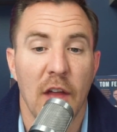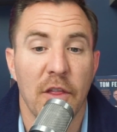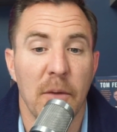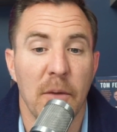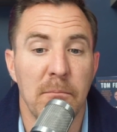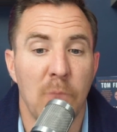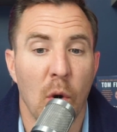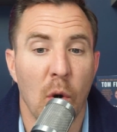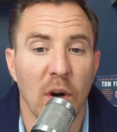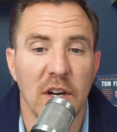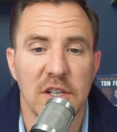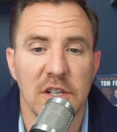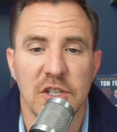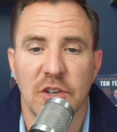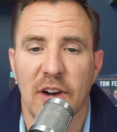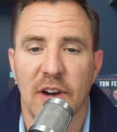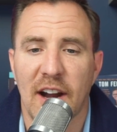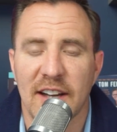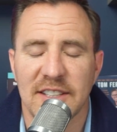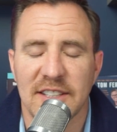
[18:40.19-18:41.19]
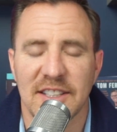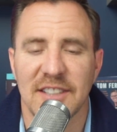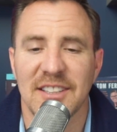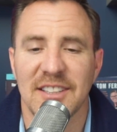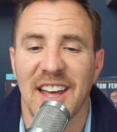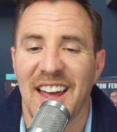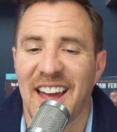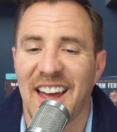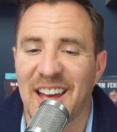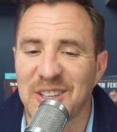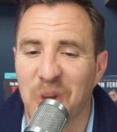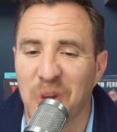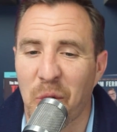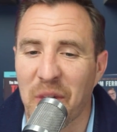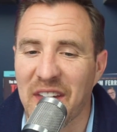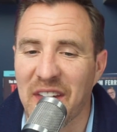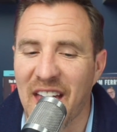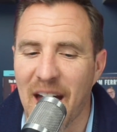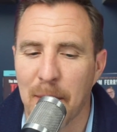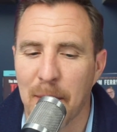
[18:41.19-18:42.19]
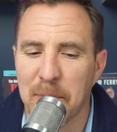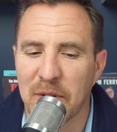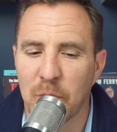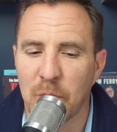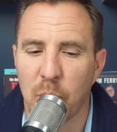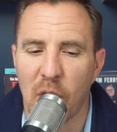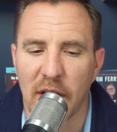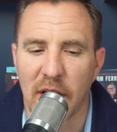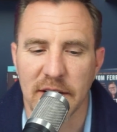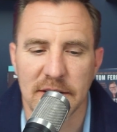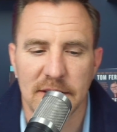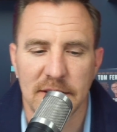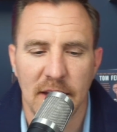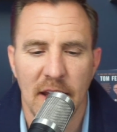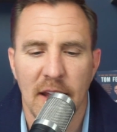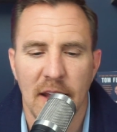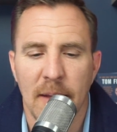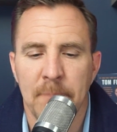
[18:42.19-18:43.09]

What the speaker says: The mortgage crisis has only happened once.